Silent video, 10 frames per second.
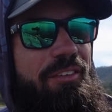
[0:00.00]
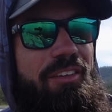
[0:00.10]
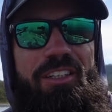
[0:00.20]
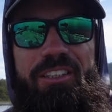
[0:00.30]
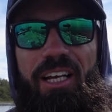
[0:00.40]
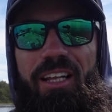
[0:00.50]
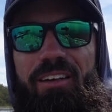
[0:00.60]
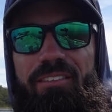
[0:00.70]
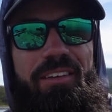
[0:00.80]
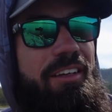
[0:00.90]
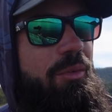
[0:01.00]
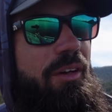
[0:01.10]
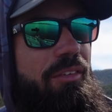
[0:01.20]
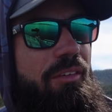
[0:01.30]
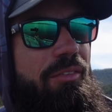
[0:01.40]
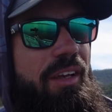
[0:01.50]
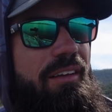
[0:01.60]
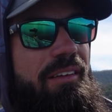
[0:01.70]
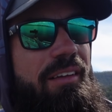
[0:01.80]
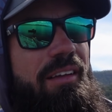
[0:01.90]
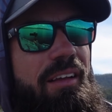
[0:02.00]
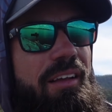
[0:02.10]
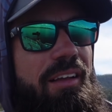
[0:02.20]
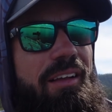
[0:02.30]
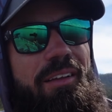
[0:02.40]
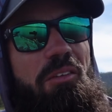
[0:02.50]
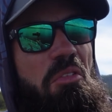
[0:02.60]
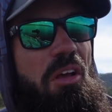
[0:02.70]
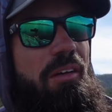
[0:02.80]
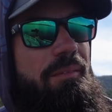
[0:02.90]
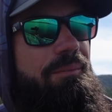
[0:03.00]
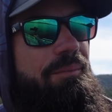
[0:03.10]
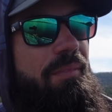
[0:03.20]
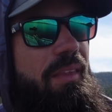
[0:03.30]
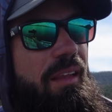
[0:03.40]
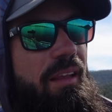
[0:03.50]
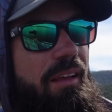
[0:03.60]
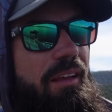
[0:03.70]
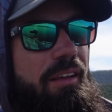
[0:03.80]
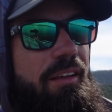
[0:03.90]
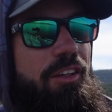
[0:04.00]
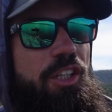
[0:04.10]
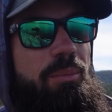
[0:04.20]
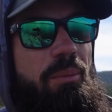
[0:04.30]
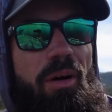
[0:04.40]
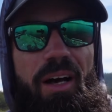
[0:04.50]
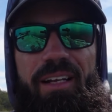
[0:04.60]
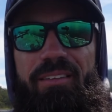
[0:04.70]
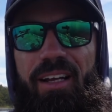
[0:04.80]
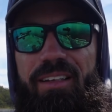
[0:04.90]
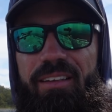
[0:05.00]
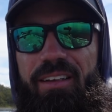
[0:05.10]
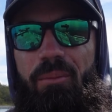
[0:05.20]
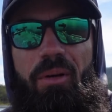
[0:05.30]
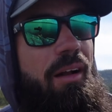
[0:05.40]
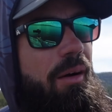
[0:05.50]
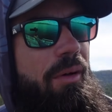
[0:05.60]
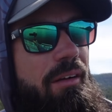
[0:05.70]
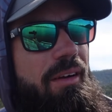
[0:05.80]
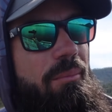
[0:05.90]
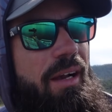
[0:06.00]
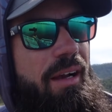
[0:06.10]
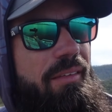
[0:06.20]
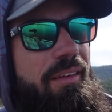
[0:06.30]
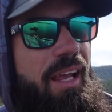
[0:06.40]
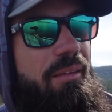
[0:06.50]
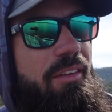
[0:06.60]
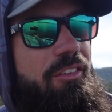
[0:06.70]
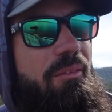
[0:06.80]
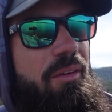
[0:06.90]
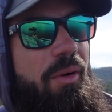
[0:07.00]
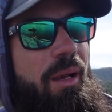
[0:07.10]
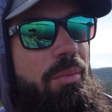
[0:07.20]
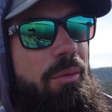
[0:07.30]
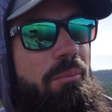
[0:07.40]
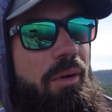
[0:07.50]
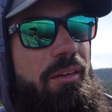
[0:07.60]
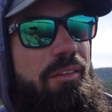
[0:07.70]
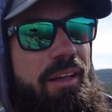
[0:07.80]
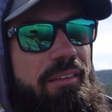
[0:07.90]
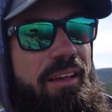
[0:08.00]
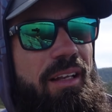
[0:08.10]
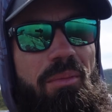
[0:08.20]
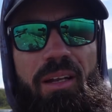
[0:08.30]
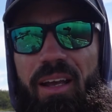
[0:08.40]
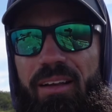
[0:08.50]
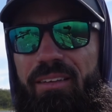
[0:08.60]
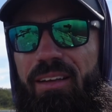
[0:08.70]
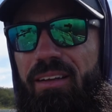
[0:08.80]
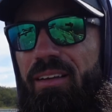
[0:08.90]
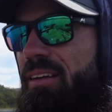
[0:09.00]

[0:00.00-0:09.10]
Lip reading: also shallow, it's only 25 feet. So should be biting technically, but I want to run back up the dam, but there's so many wakeboarding boats now, it's getting a bit hectic